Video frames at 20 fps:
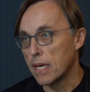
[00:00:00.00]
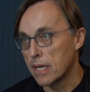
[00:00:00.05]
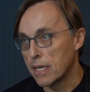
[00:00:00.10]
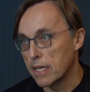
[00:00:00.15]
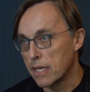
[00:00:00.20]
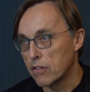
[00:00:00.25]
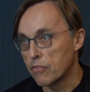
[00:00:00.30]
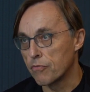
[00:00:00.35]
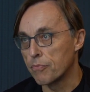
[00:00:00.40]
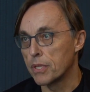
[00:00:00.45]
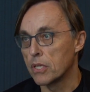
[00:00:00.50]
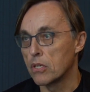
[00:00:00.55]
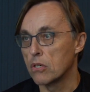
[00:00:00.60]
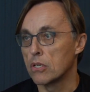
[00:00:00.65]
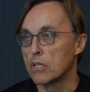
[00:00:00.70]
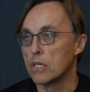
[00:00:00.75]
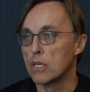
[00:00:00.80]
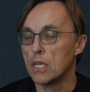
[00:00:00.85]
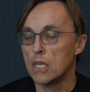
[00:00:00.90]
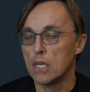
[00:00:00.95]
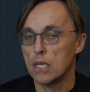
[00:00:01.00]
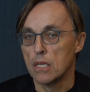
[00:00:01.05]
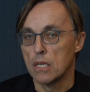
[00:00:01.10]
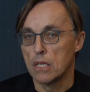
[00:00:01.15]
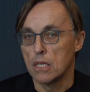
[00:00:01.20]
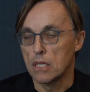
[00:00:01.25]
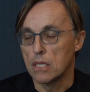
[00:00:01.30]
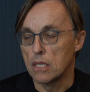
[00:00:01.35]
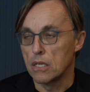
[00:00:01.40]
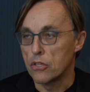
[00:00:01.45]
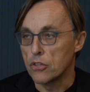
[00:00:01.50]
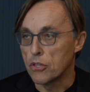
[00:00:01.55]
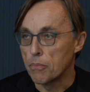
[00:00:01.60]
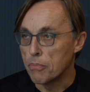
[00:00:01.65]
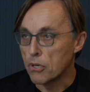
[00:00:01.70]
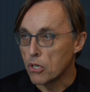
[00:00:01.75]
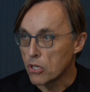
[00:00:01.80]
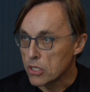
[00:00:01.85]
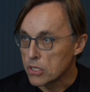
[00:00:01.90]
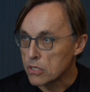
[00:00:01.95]
I have been on the
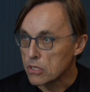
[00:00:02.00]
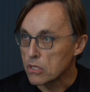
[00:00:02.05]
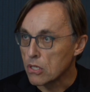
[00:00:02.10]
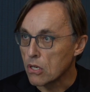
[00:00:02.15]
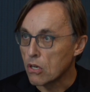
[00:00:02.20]
board